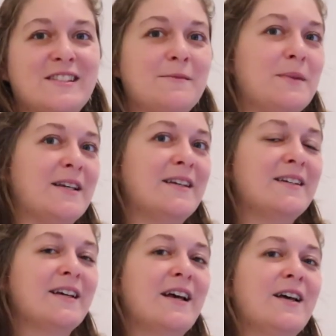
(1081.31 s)

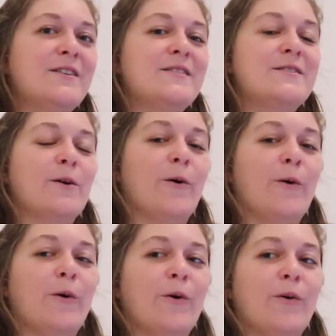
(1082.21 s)
me,
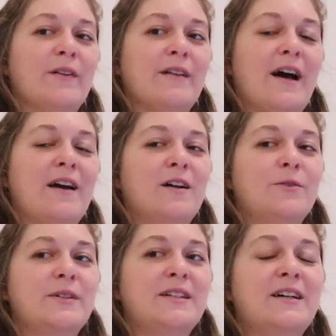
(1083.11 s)
so I
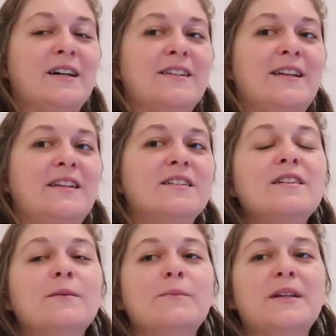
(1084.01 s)
already got a
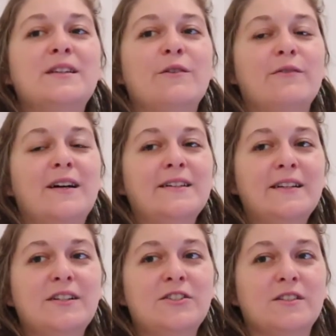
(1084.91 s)
little bit of
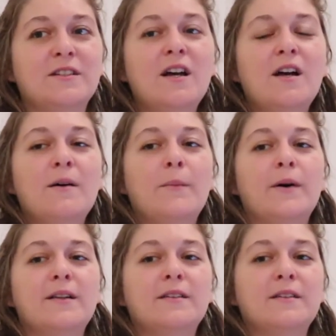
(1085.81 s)
validation,
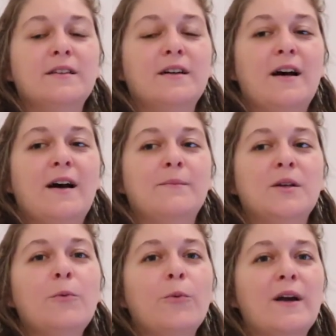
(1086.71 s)
but I'm
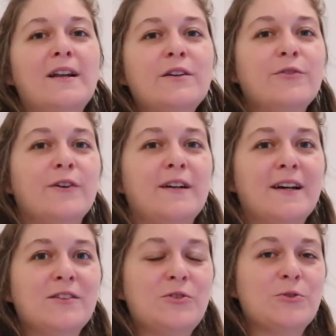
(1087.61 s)
not waiting for
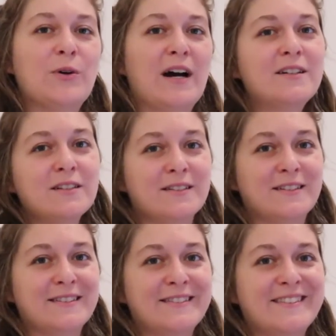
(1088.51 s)
that to act on
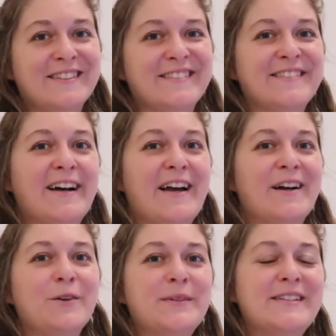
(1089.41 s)
it, I
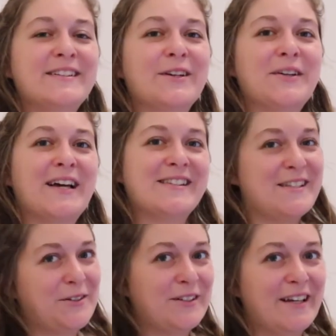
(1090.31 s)
already know that
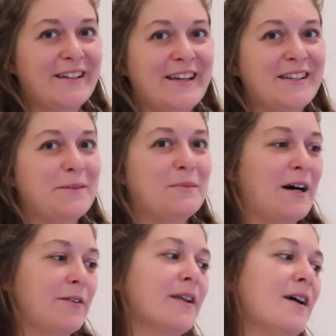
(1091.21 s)
it's a good idea deep
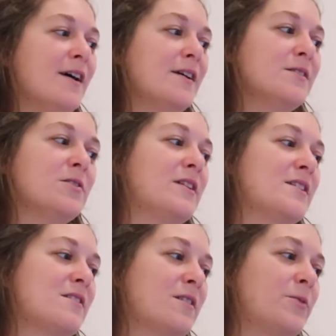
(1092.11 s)
down. So
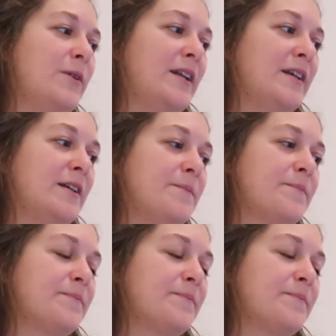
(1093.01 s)
that's not really